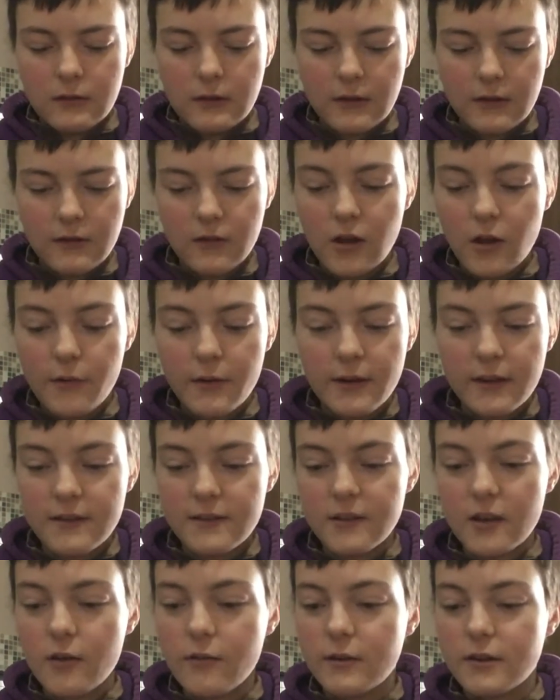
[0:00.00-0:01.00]
It's
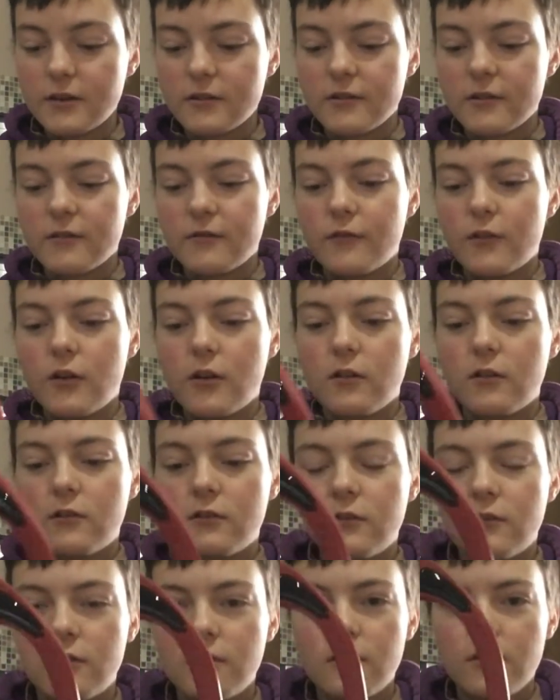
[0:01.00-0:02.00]
going to fall.
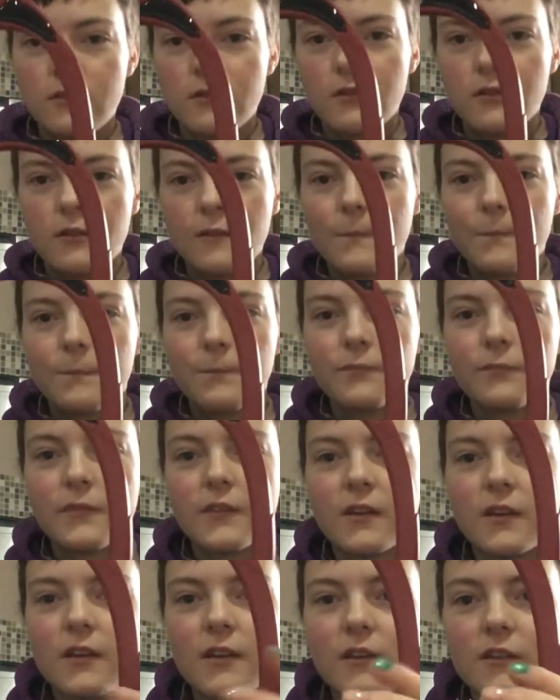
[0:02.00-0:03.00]

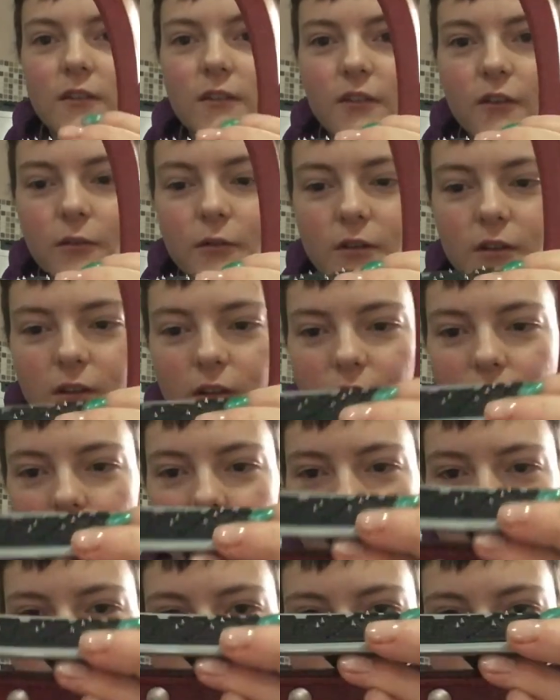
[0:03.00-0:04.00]
So
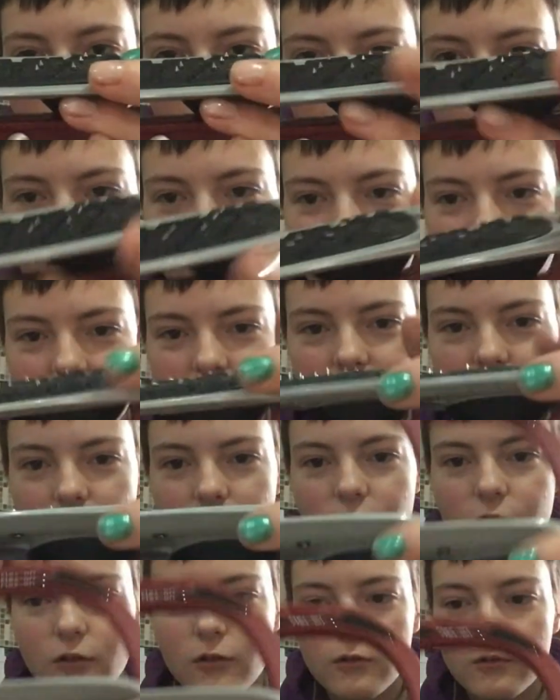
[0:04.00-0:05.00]
look at that, that is so
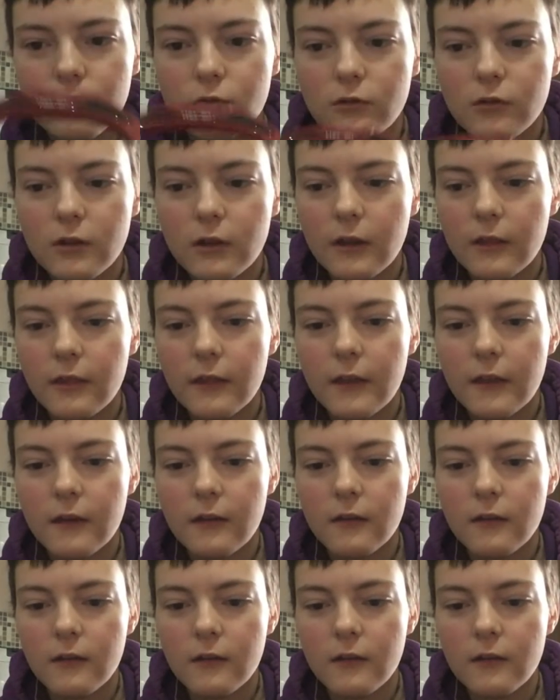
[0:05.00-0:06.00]
cool.
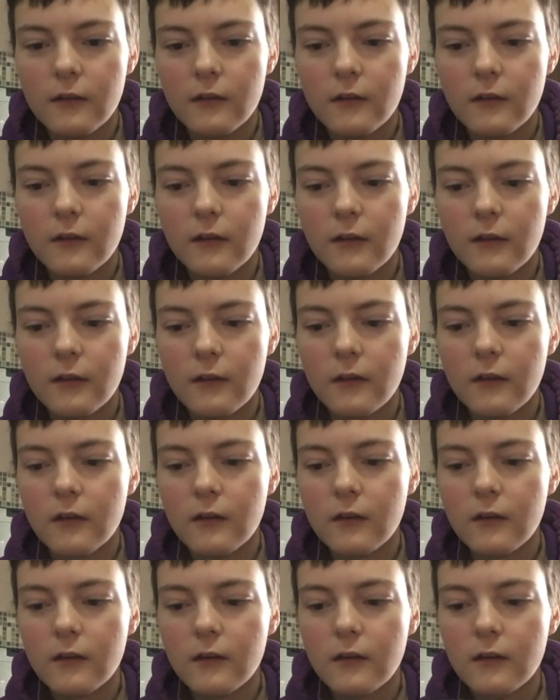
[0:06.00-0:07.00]
And
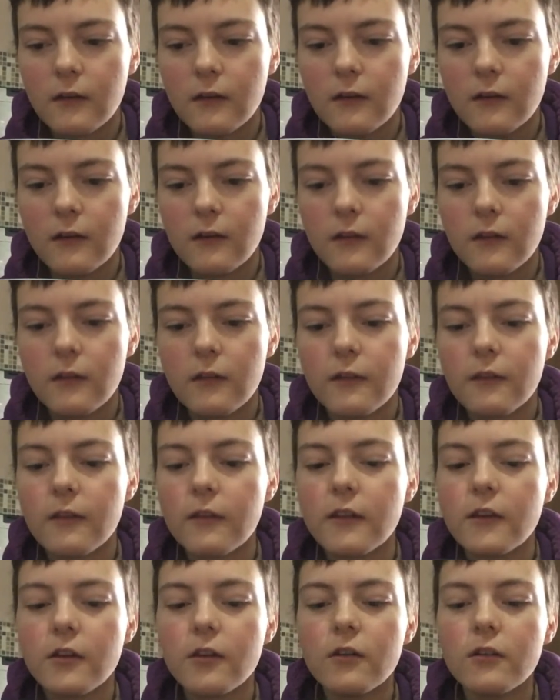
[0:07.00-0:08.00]
then, so
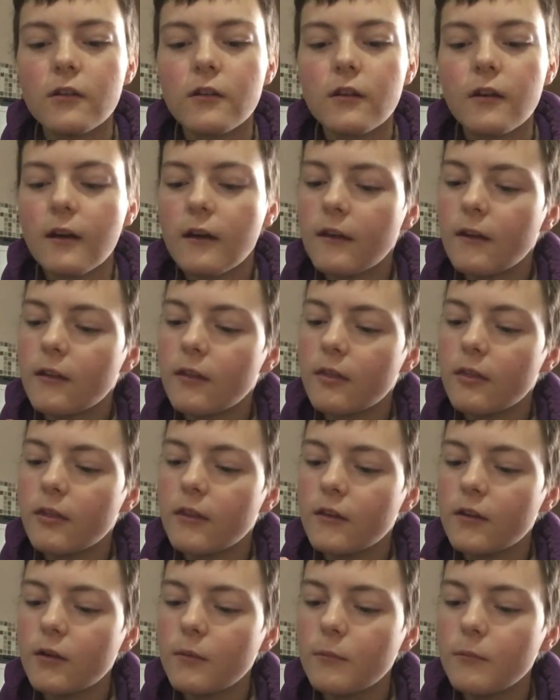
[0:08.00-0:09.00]
they
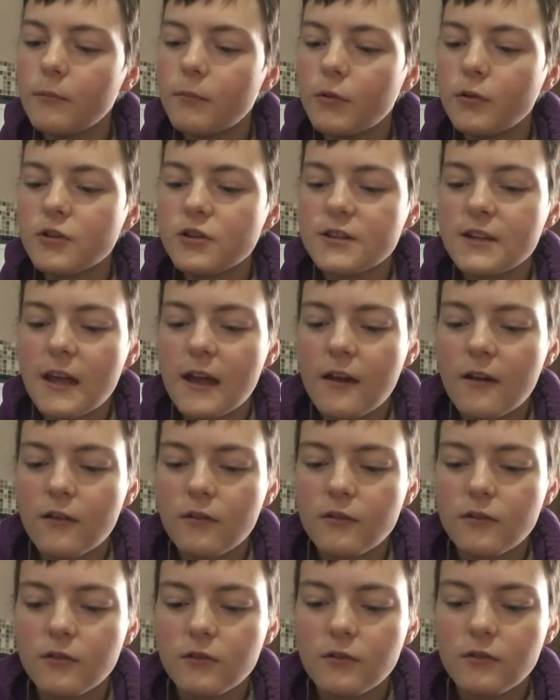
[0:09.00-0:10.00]
don't push
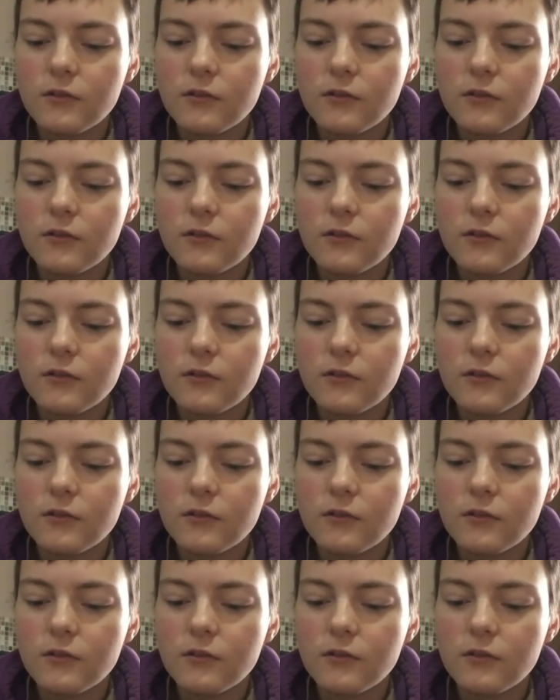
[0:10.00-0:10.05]
down